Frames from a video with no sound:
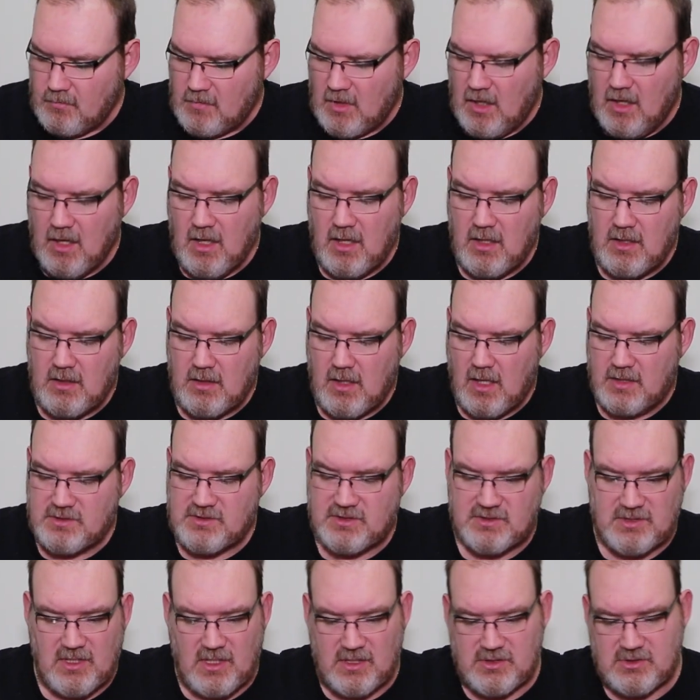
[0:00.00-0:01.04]
Here, as
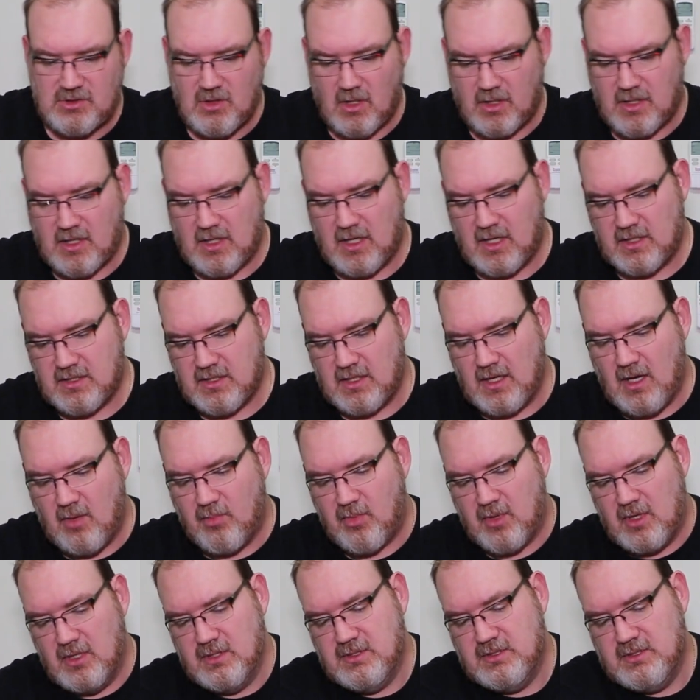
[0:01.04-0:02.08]
you see, it's not connected
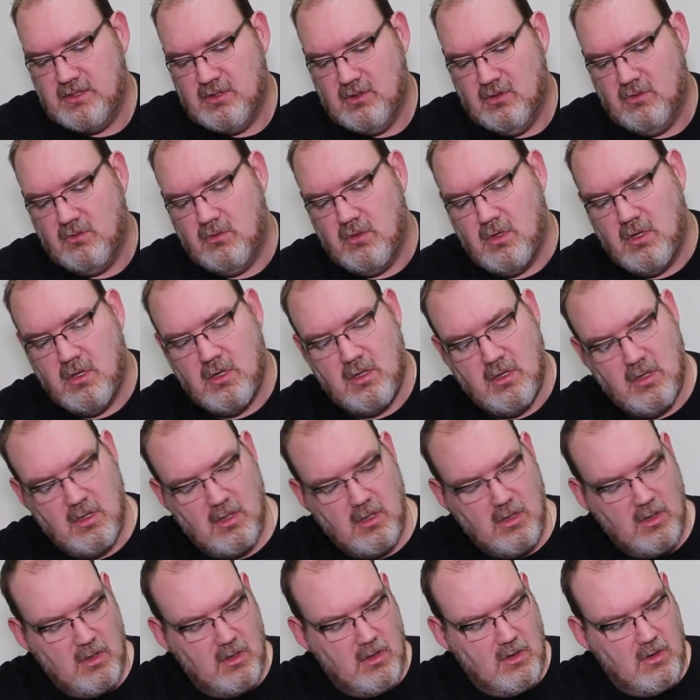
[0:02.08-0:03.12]
up until
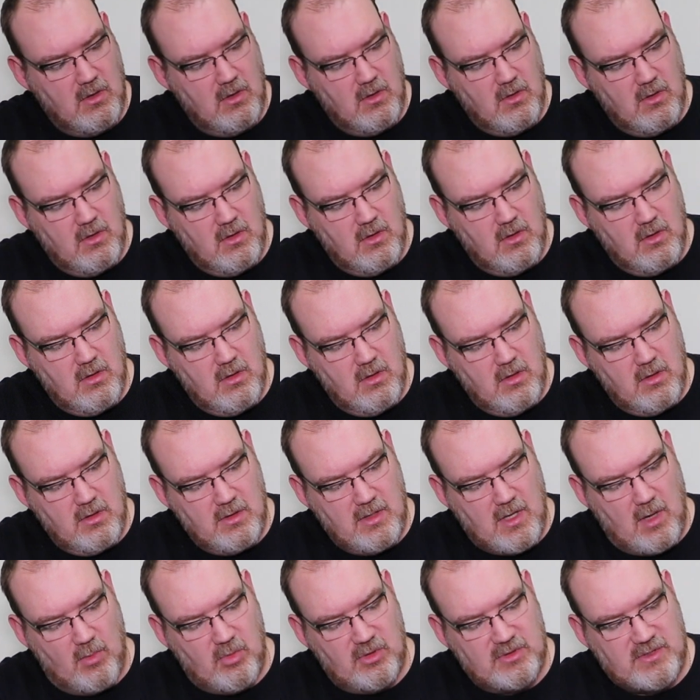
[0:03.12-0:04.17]

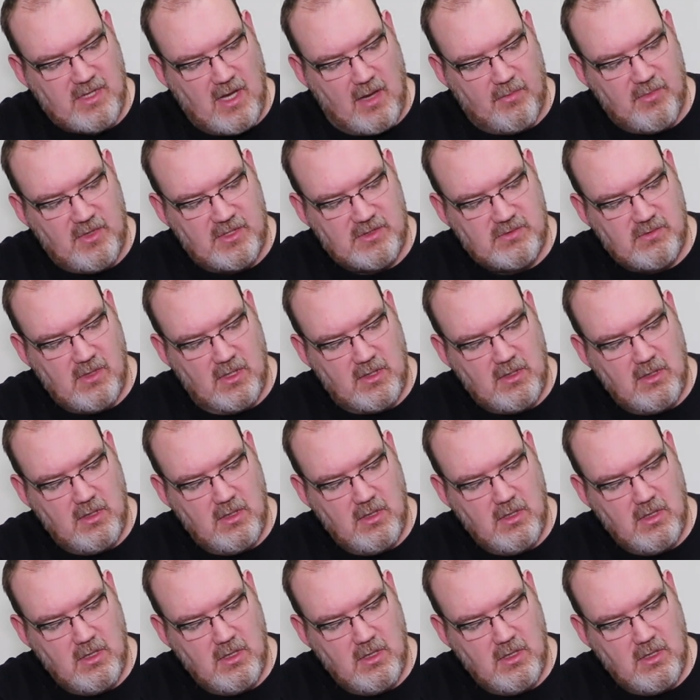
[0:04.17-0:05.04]
double tap this one,